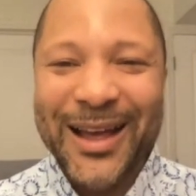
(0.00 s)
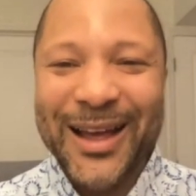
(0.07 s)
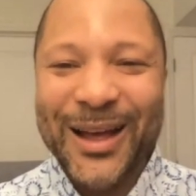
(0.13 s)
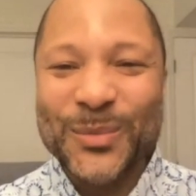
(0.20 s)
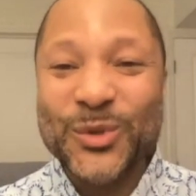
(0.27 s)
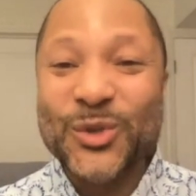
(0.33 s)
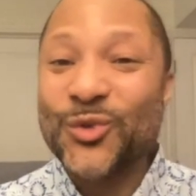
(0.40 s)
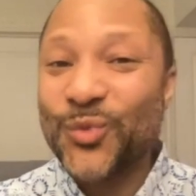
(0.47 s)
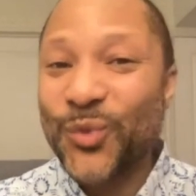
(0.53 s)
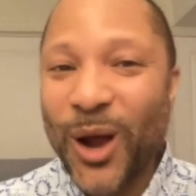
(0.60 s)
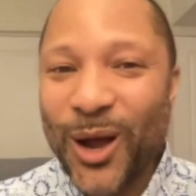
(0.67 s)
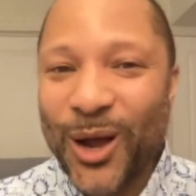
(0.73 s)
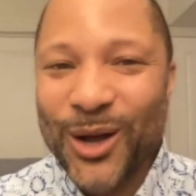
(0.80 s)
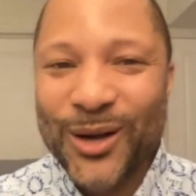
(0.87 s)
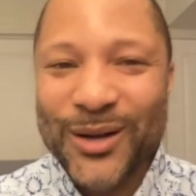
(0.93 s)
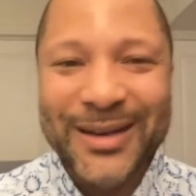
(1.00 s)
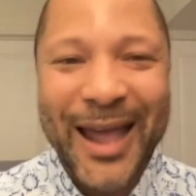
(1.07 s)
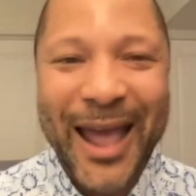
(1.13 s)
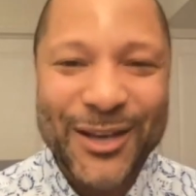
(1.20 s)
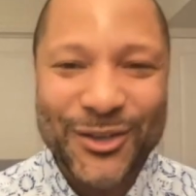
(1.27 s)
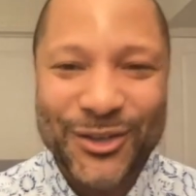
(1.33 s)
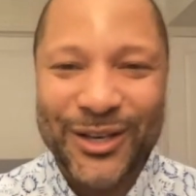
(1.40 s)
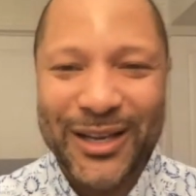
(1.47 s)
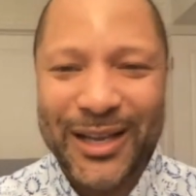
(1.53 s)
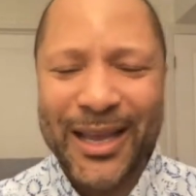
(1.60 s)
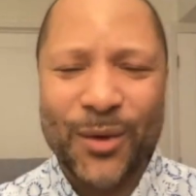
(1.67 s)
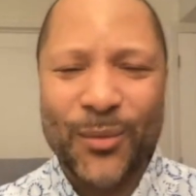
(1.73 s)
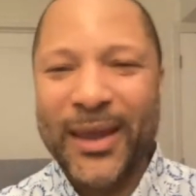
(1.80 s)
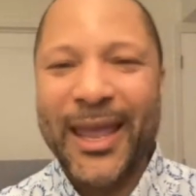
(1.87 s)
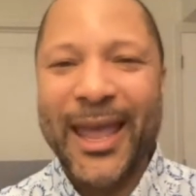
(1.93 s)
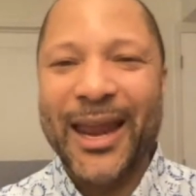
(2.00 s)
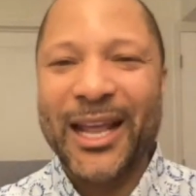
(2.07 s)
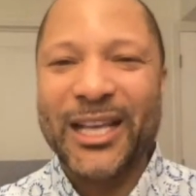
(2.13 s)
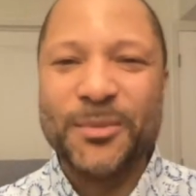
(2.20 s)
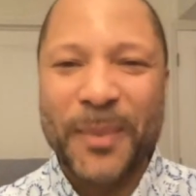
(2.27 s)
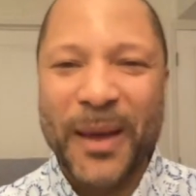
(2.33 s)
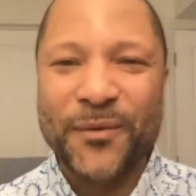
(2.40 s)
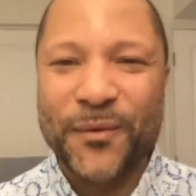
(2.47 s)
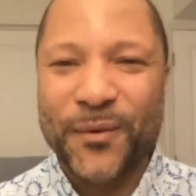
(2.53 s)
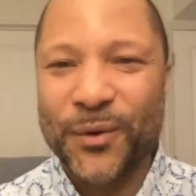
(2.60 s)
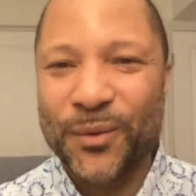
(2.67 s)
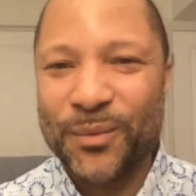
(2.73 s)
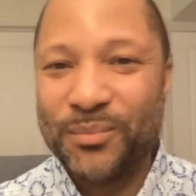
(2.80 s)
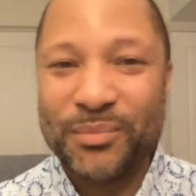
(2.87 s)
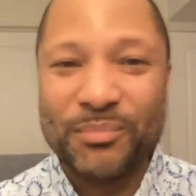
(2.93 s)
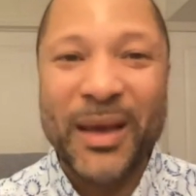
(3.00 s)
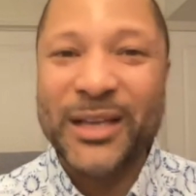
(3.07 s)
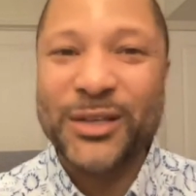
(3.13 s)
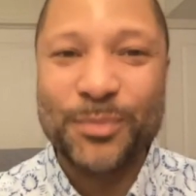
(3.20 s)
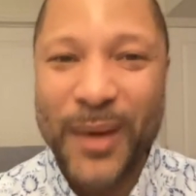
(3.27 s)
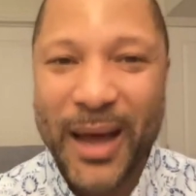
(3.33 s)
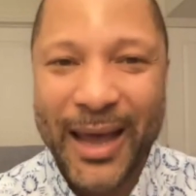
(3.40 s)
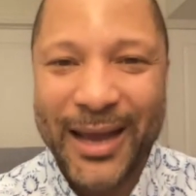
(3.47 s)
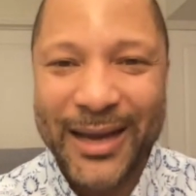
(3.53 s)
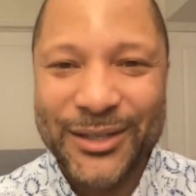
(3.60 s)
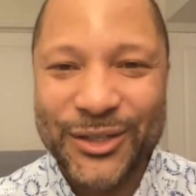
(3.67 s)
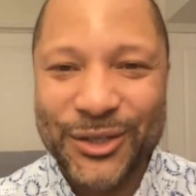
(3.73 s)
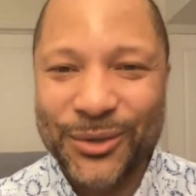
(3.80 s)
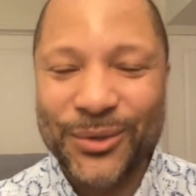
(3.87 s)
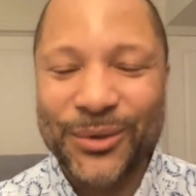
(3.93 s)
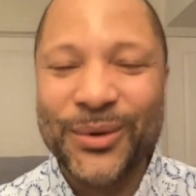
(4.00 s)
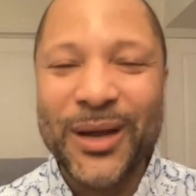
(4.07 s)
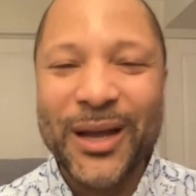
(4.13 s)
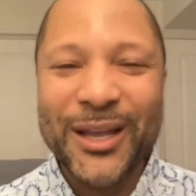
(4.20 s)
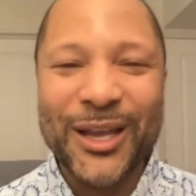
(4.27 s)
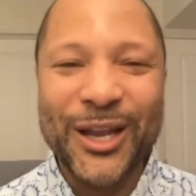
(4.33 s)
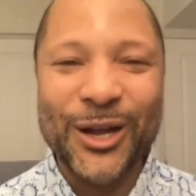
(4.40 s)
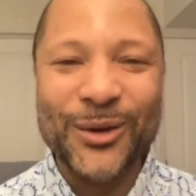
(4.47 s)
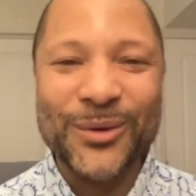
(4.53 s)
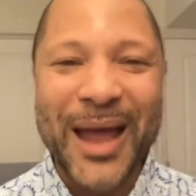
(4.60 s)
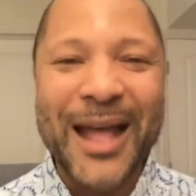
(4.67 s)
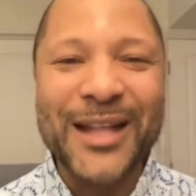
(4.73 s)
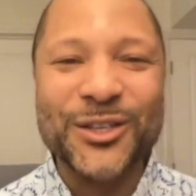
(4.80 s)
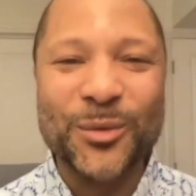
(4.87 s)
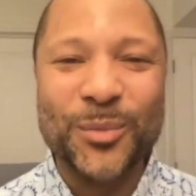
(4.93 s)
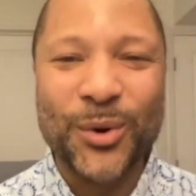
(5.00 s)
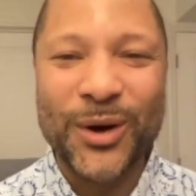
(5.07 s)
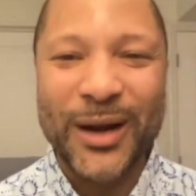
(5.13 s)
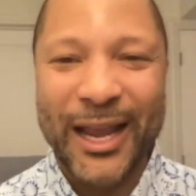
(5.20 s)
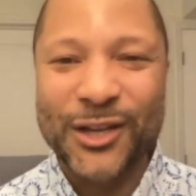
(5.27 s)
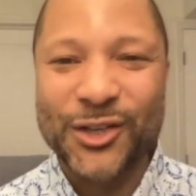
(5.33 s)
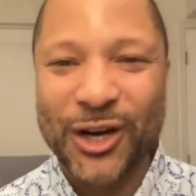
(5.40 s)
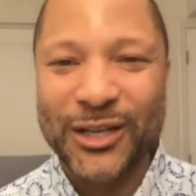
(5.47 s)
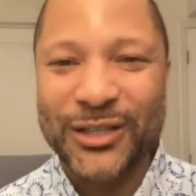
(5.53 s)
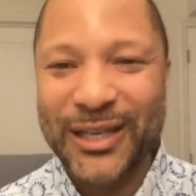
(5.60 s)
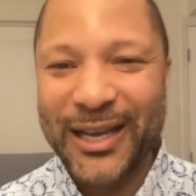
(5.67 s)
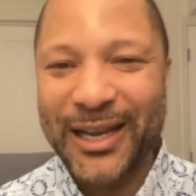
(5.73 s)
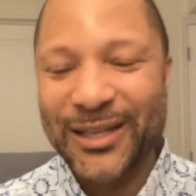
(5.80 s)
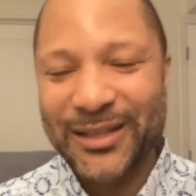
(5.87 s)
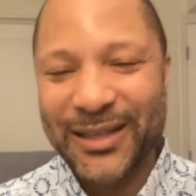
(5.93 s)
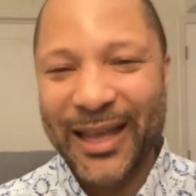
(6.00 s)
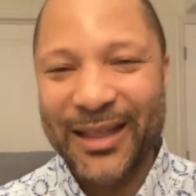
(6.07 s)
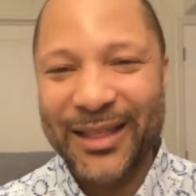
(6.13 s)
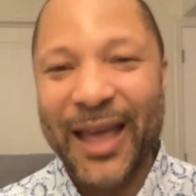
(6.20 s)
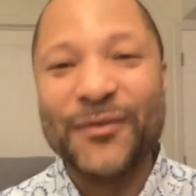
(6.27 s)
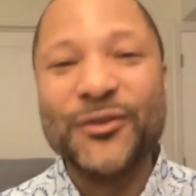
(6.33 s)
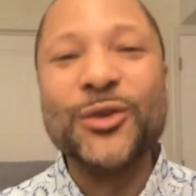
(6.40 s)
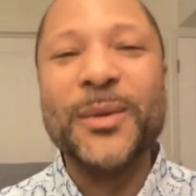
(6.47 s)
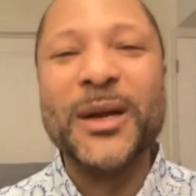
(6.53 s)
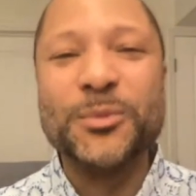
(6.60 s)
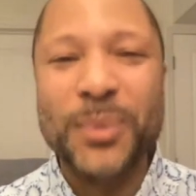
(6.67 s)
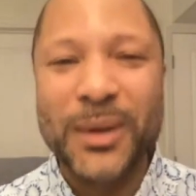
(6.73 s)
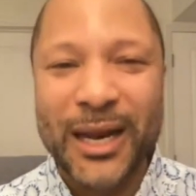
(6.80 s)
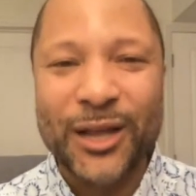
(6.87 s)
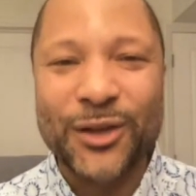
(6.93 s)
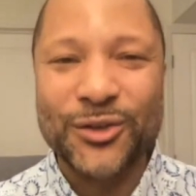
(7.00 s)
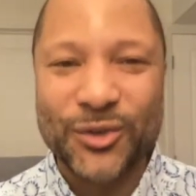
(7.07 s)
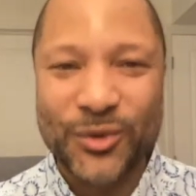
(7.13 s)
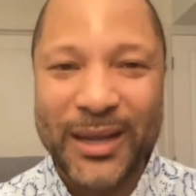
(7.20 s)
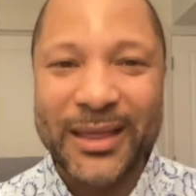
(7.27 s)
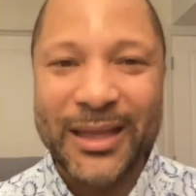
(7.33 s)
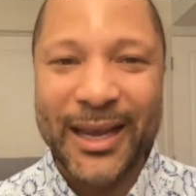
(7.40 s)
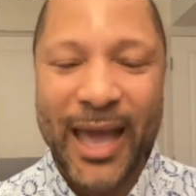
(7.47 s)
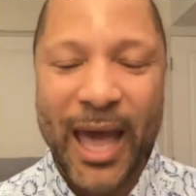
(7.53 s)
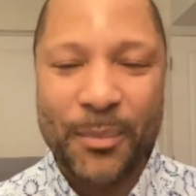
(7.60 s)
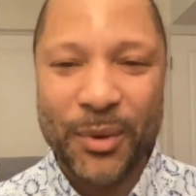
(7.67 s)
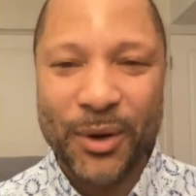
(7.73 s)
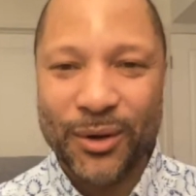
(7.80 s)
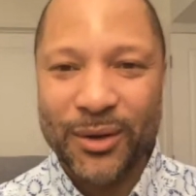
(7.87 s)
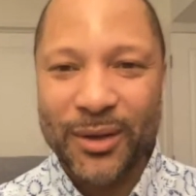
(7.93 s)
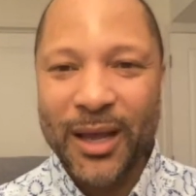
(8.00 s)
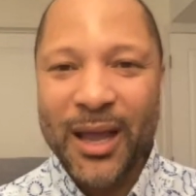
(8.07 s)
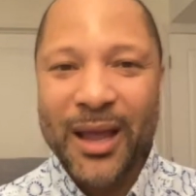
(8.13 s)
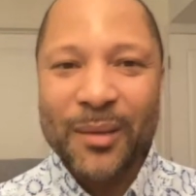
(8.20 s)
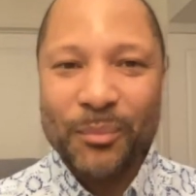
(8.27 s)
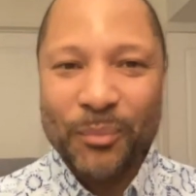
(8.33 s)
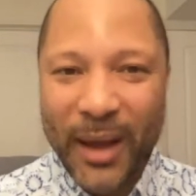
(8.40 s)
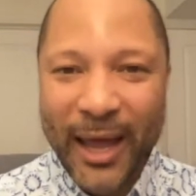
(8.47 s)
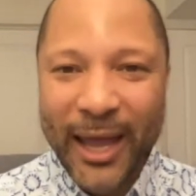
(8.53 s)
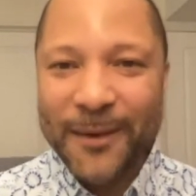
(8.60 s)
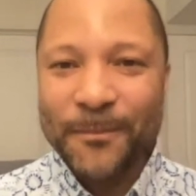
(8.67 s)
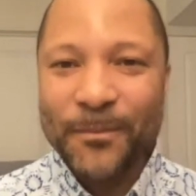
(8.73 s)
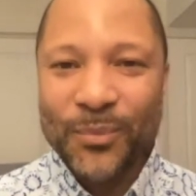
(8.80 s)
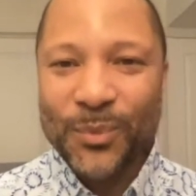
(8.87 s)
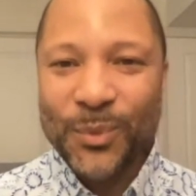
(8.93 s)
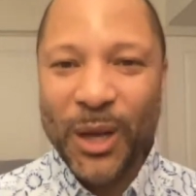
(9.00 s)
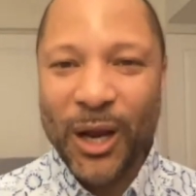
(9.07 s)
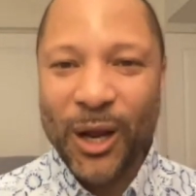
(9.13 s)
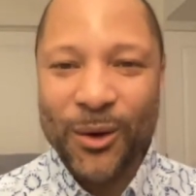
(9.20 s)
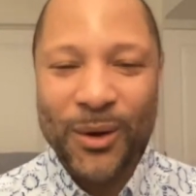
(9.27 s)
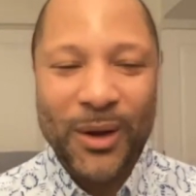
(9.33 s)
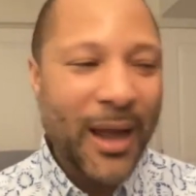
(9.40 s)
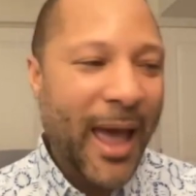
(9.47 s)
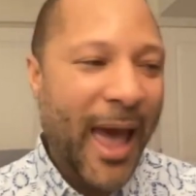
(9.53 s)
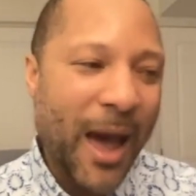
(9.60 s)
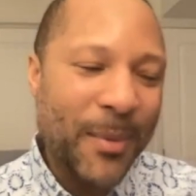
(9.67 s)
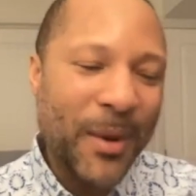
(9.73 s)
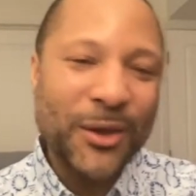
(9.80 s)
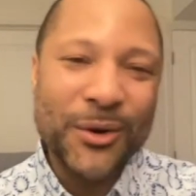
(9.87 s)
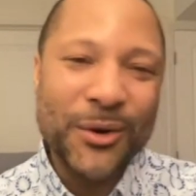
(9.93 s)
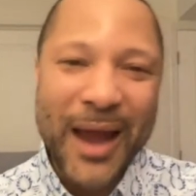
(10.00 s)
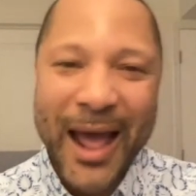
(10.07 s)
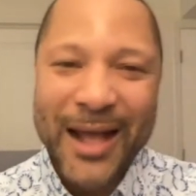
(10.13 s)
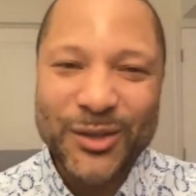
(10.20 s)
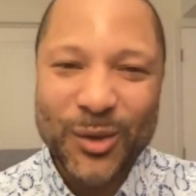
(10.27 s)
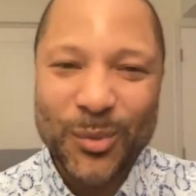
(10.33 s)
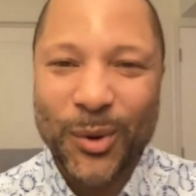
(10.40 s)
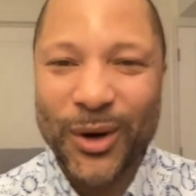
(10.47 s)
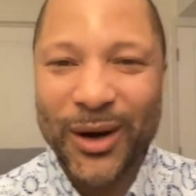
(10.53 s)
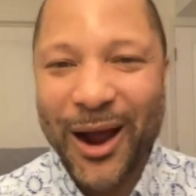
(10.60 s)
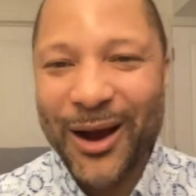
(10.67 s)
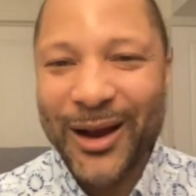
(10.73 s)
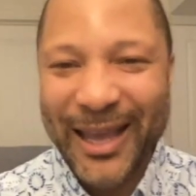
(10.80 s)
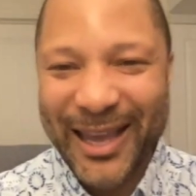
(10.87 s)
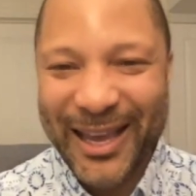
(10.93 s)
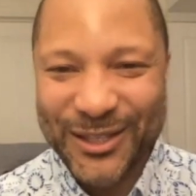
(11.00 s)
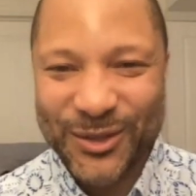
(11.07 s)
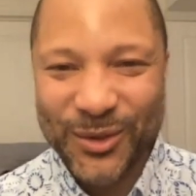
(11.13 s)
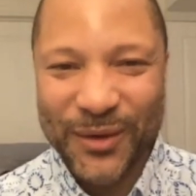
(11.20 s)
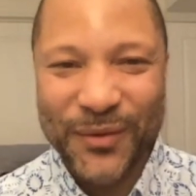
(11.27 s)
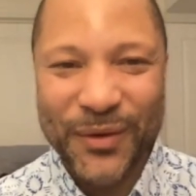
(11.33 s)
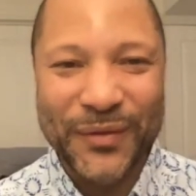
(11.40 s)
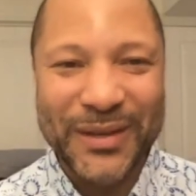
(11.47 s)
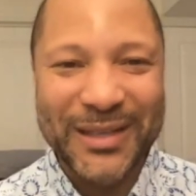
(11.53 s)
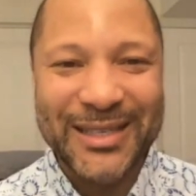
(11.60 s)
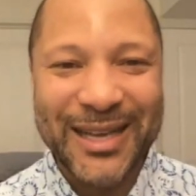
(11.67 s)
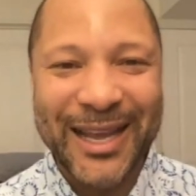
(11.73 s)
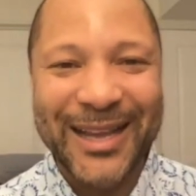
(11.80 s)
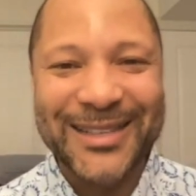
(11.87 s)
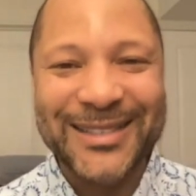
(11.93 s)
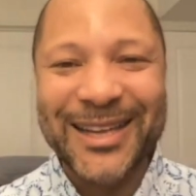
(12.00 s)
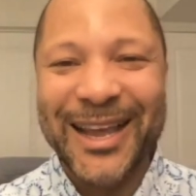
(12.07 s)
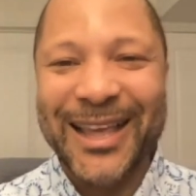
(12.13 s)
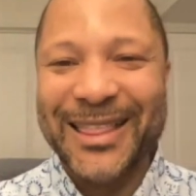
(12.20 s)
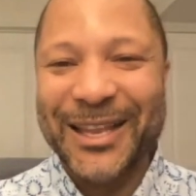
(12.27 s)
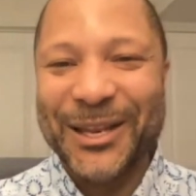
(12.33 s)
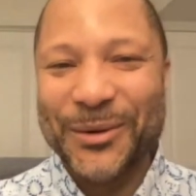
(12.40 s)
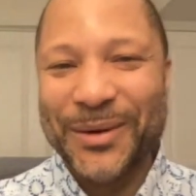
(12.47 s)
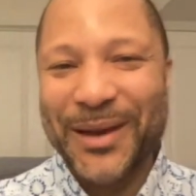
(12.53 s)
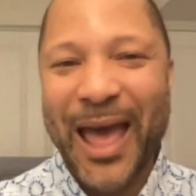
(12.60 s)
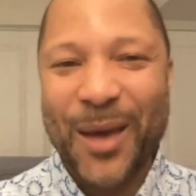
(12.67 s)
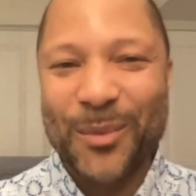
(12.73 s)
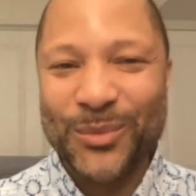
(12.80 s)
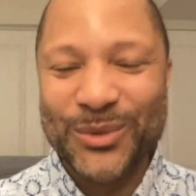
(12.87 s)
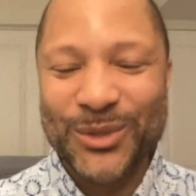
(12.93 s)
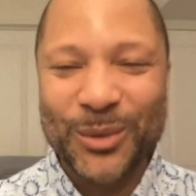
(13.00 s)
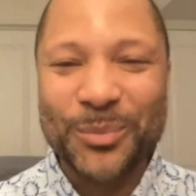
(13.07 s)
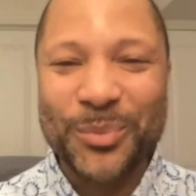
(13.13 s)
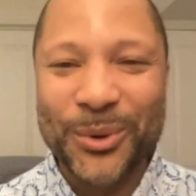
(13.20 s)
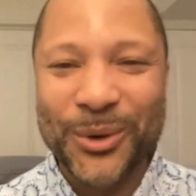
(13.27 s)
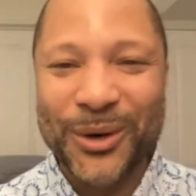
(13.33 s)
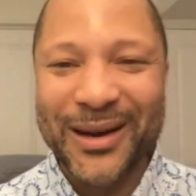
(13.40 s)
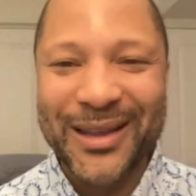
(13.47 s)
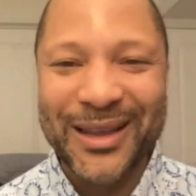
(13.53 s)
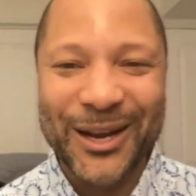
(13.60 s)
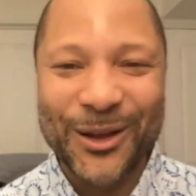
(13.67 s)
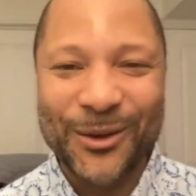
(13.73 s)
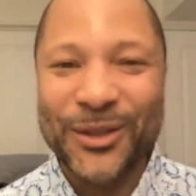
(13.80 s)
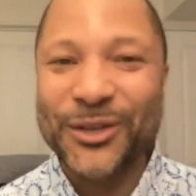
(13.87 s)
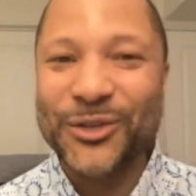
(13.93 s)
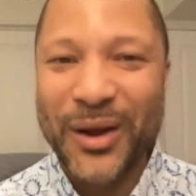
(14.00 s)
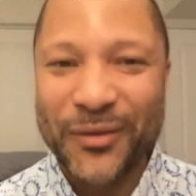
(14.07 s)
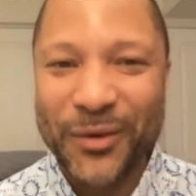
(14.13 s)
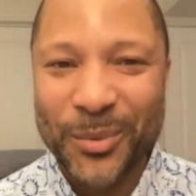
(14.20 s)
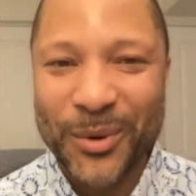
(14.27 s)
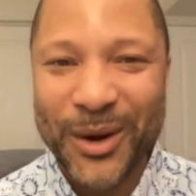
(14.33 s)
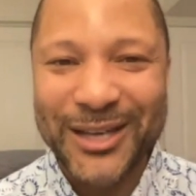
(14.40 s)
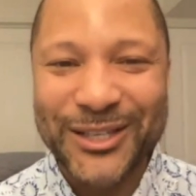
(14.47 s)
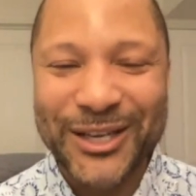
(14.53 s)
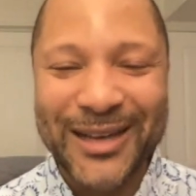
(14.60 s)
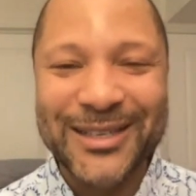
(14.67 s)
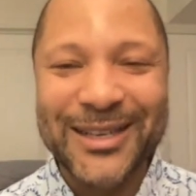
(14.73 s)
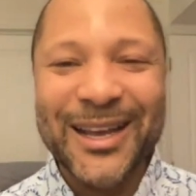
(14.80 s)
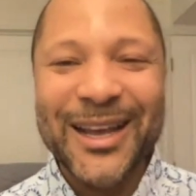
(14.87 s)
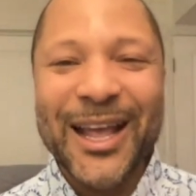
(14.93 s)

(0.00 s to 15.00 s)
strong nationally, and we can't expect for Best Buy to, you know, not support HRC. They have too much political strength and capital. But, you know, how about you not support Our Gay History in 50 States and then you not support, you know, the Trevor Project?